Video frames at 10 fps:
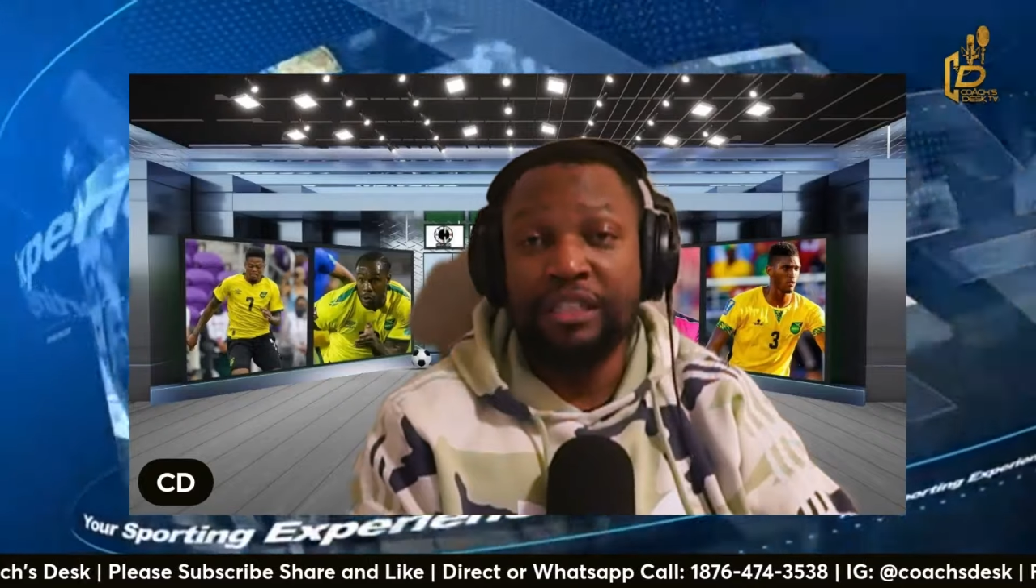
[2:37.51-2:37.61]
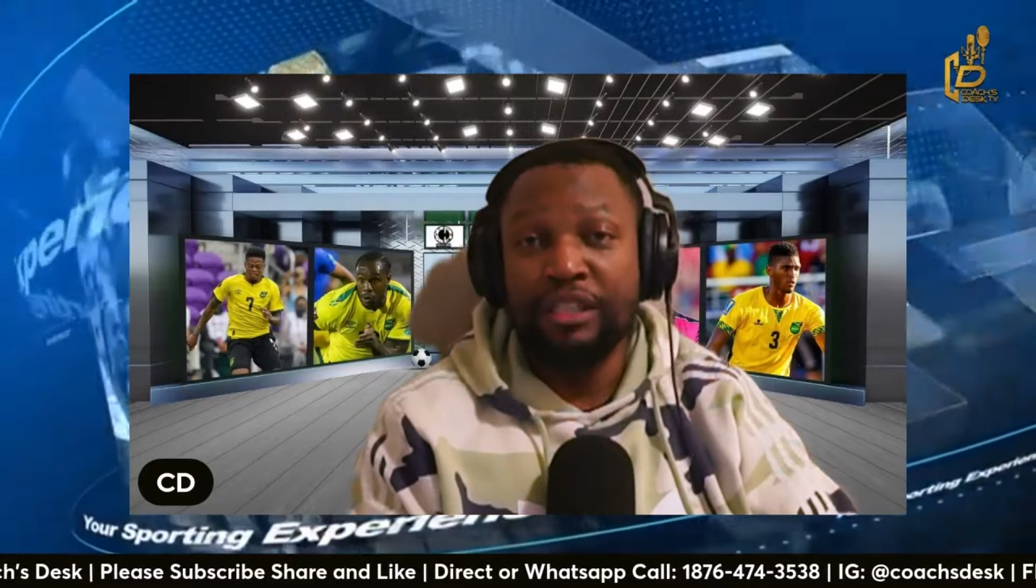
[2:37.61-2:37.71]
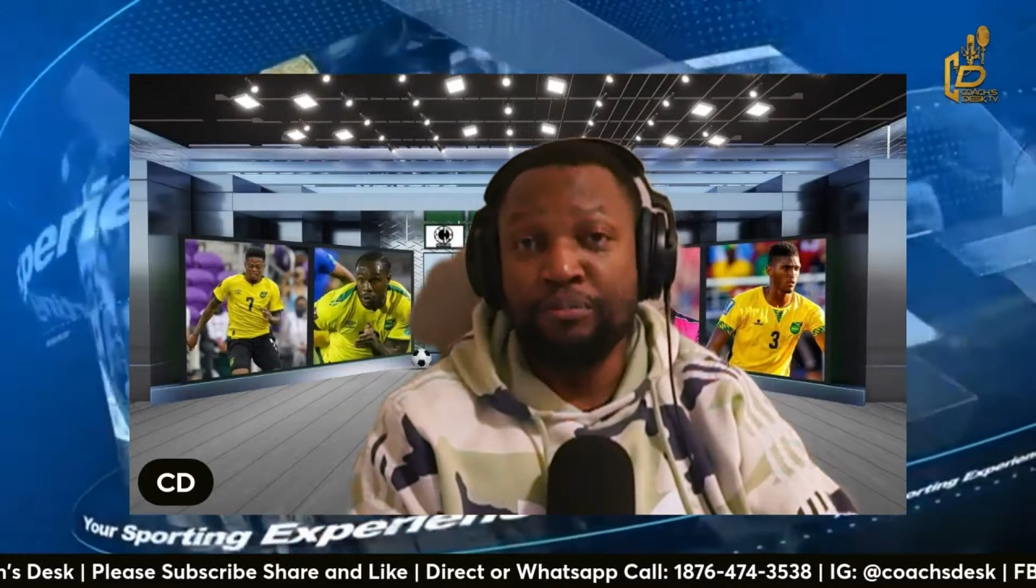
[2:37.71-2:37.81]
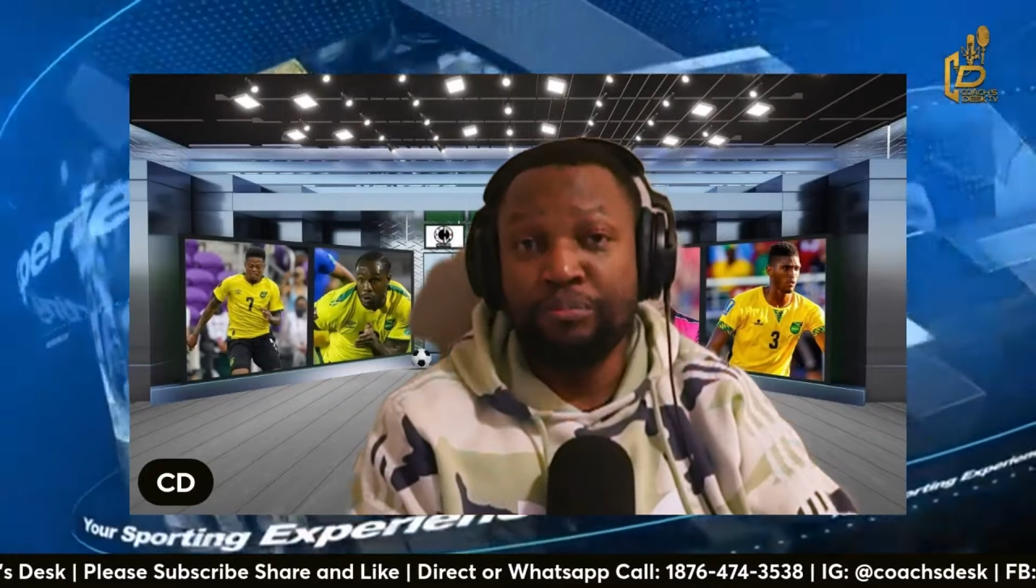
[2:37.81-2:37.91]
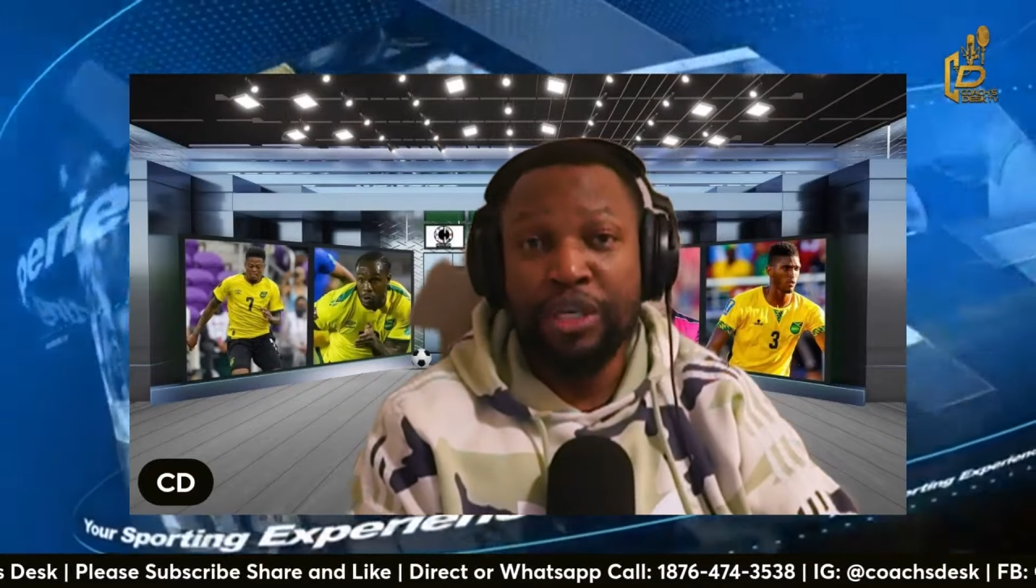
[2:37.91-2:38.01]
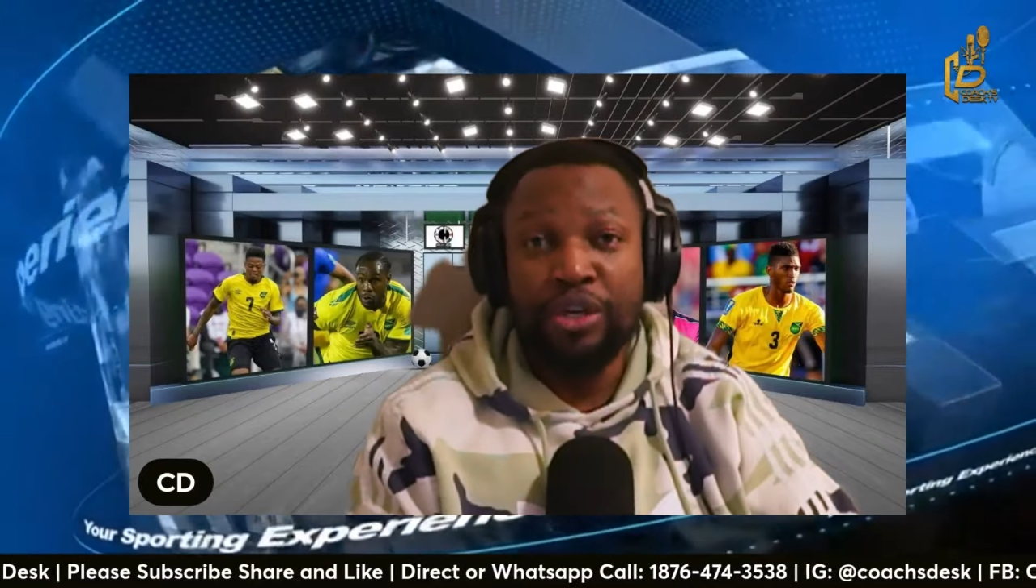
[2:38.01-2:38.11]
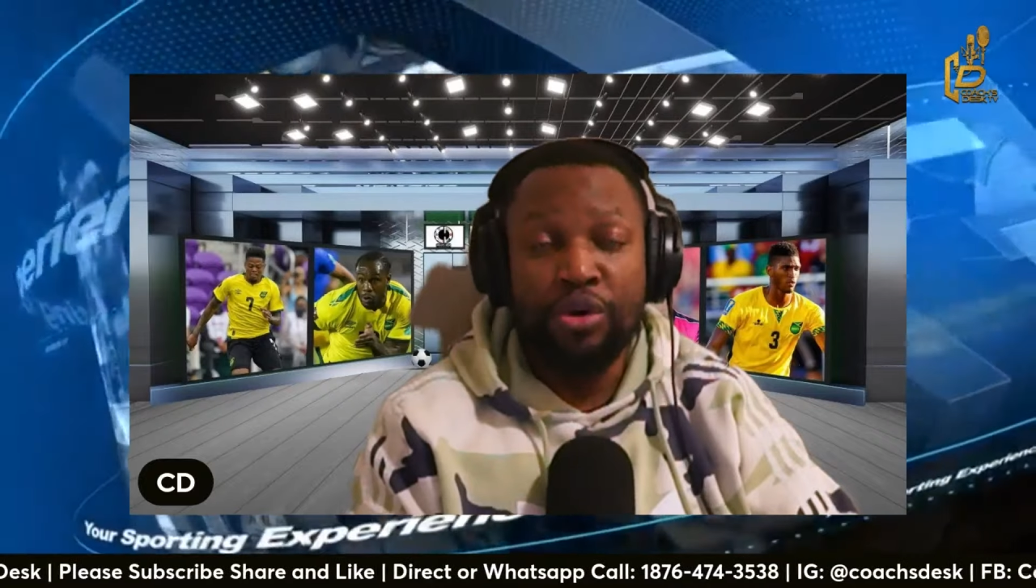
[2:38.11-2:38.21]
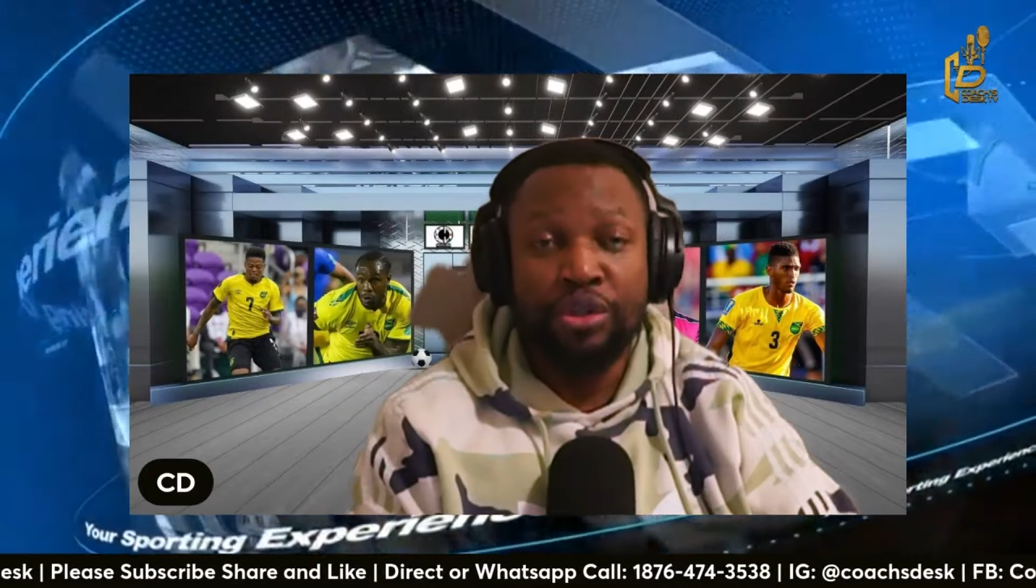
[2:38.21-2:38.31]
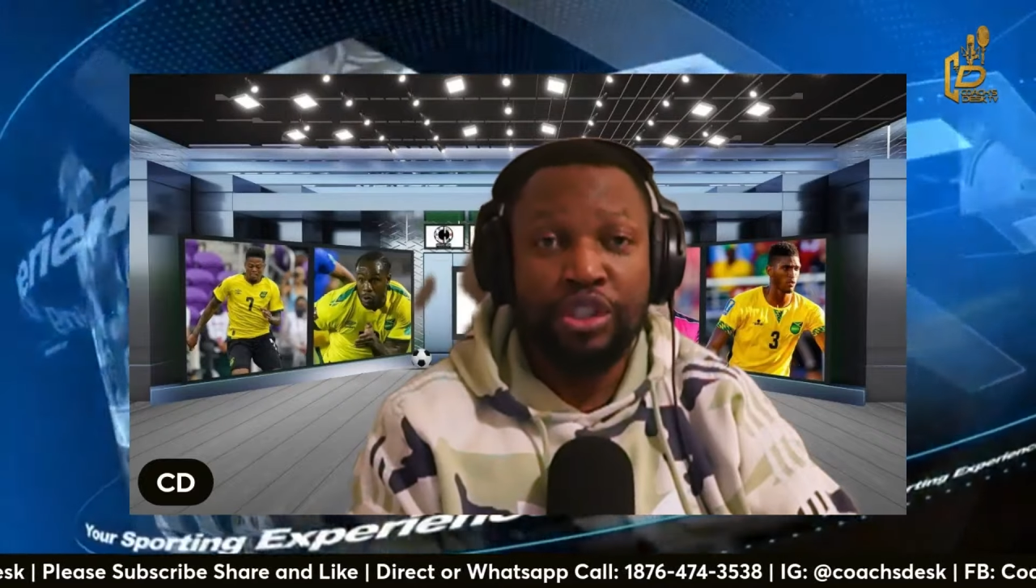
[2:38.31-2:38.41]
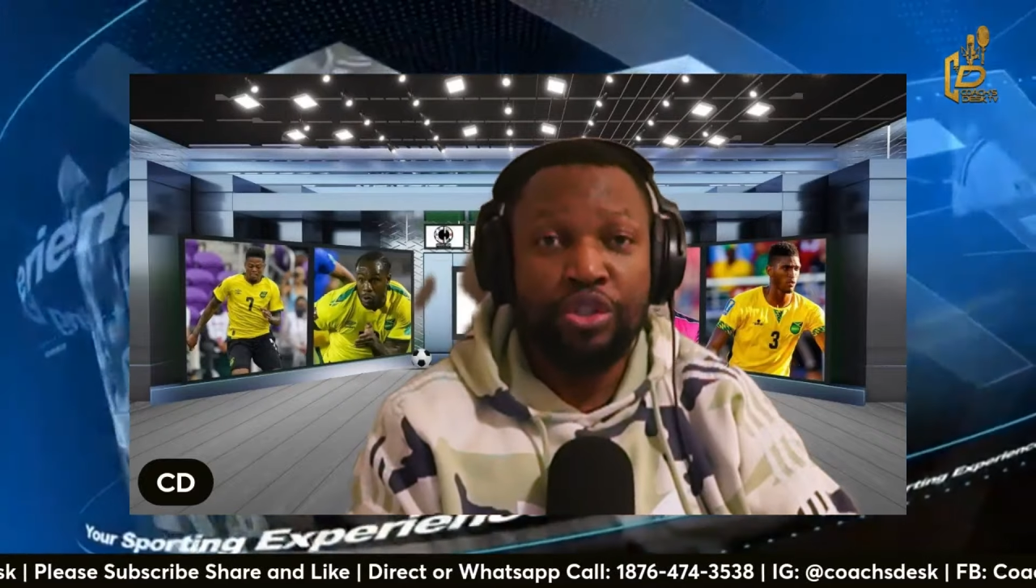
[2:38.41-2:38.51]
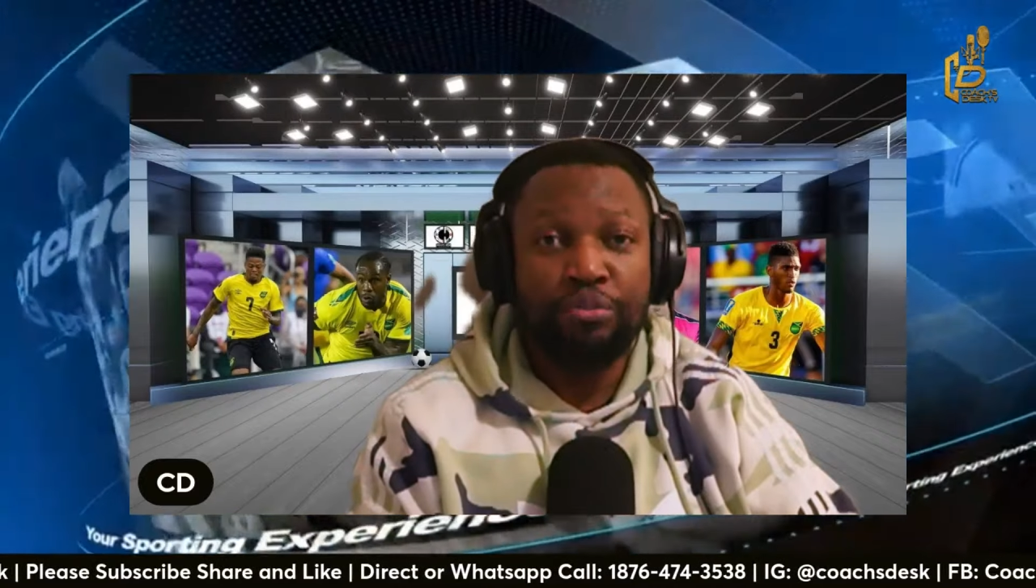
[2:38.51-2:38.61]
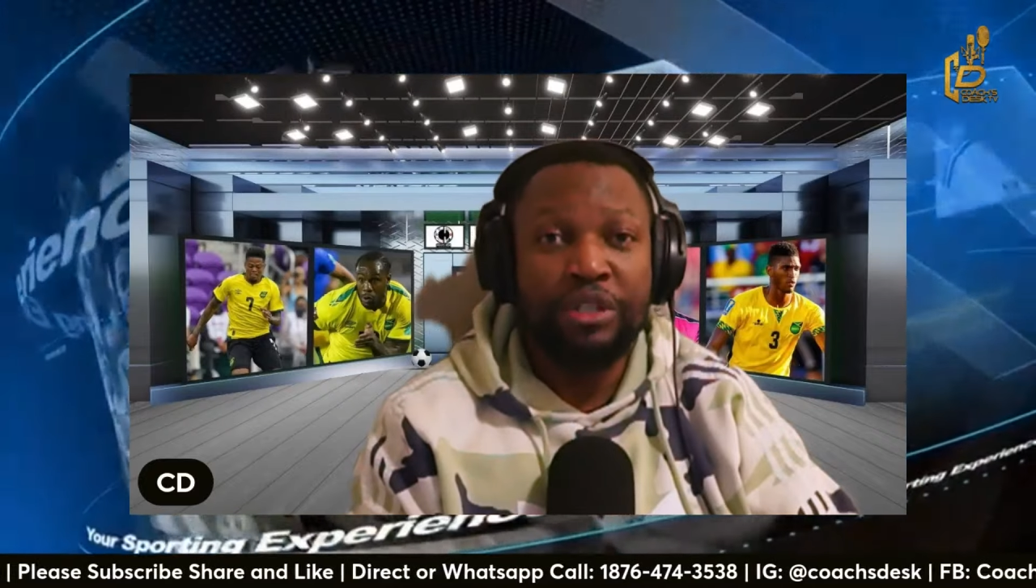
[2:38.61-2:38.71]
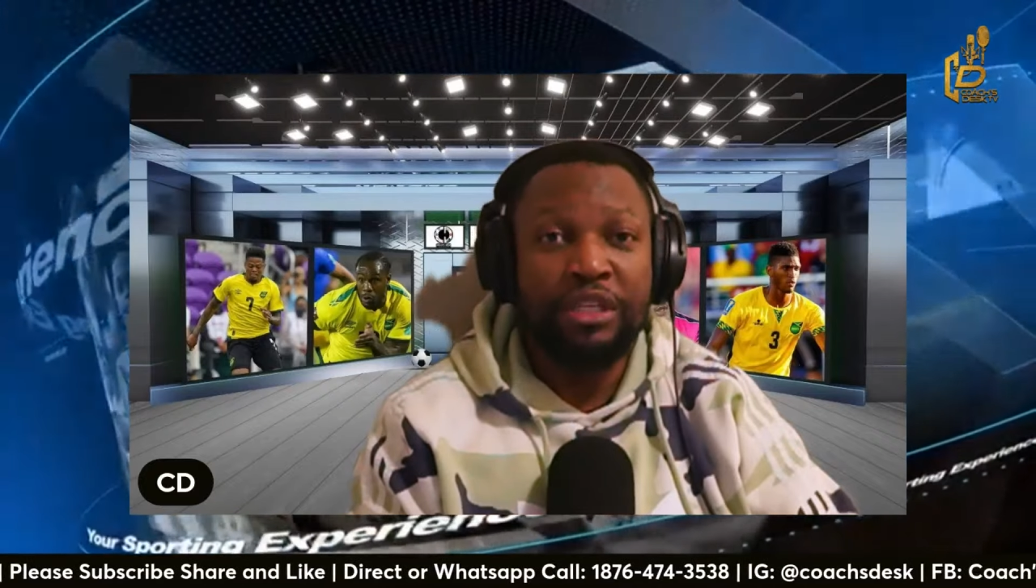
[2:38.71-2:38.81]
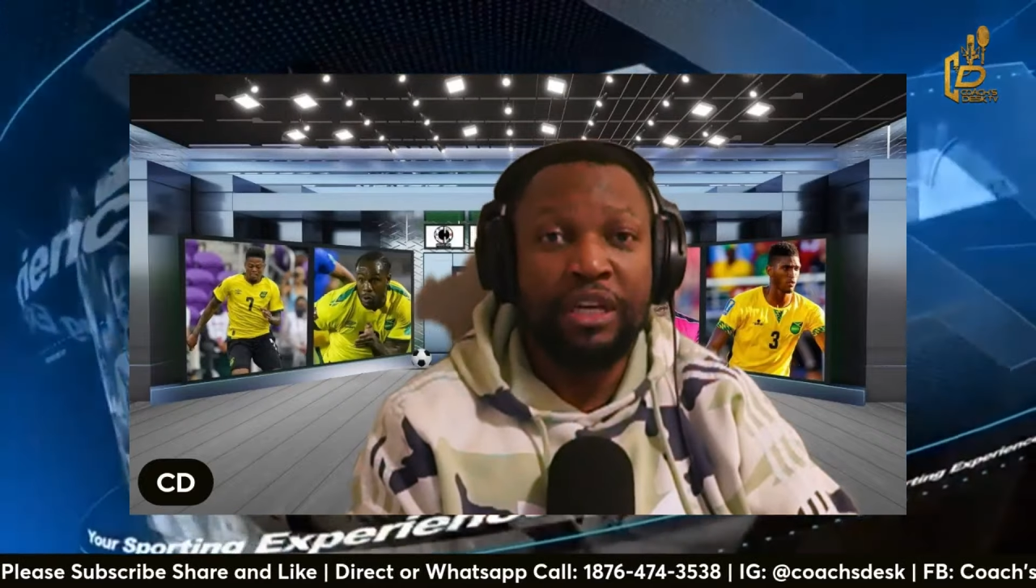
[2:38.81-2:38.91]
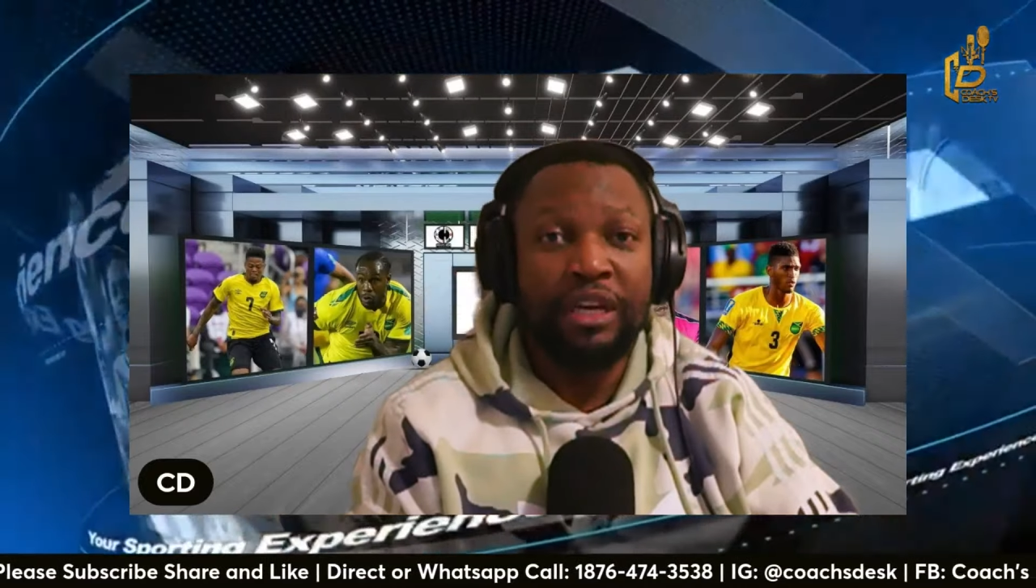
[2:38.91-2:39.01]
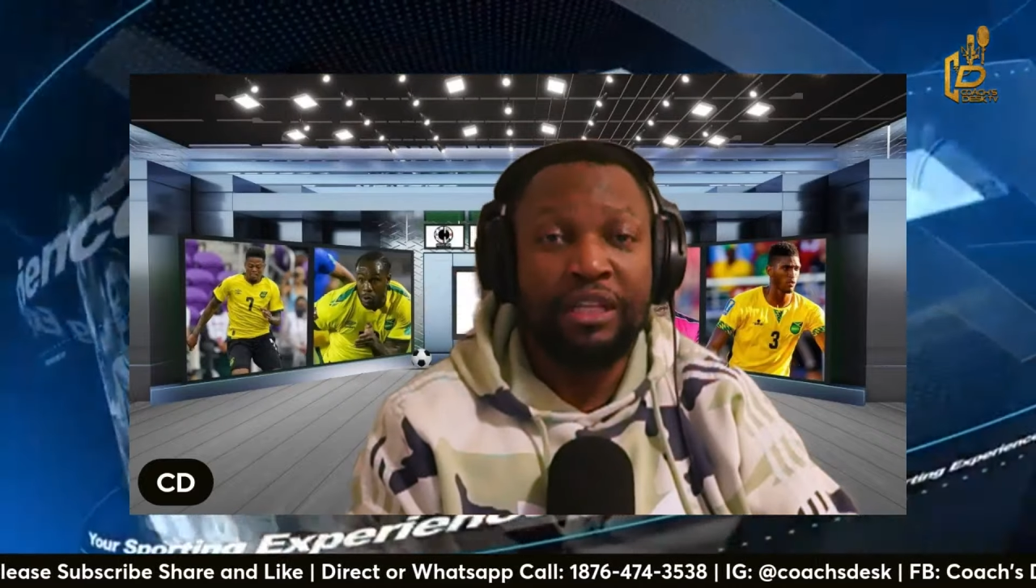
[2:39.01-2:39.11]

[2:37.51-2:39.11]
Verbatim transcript: the big guns, to be at